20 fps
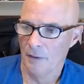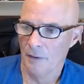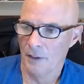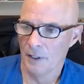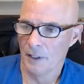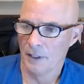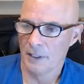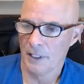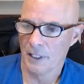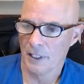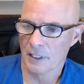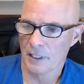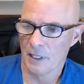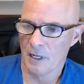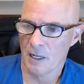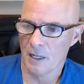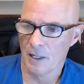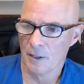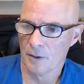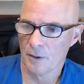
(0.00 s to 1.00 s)
you done a test on a
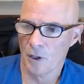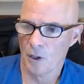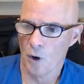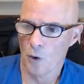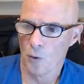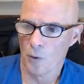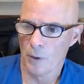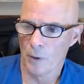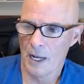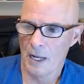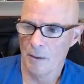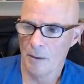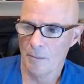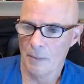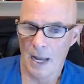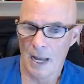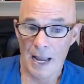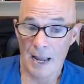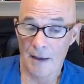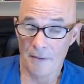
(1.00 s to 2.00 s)
Holley or low
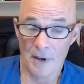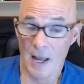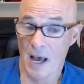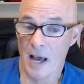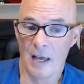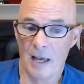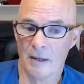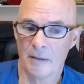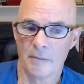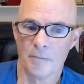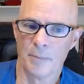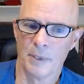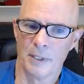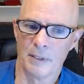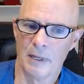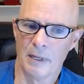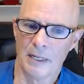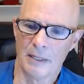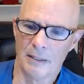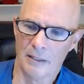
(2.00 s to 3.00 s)
RAM? I have not,
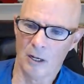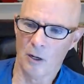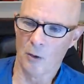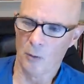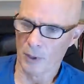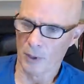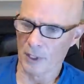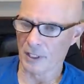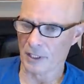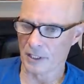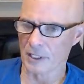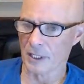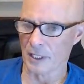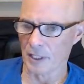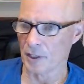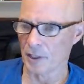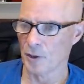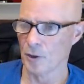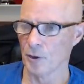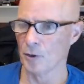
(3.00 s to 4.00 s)
but I know what it's going
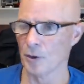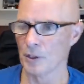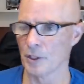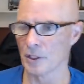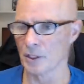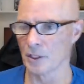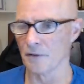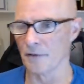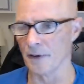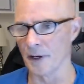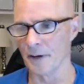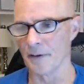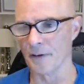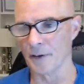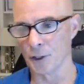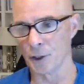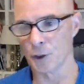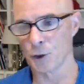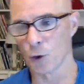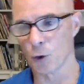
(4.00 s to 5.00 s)
to do because it's a very,
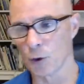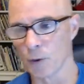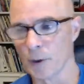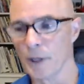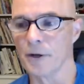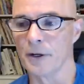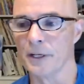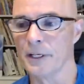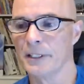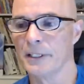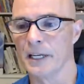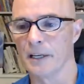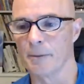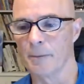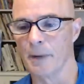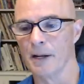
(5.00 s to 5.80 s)
very short runner intake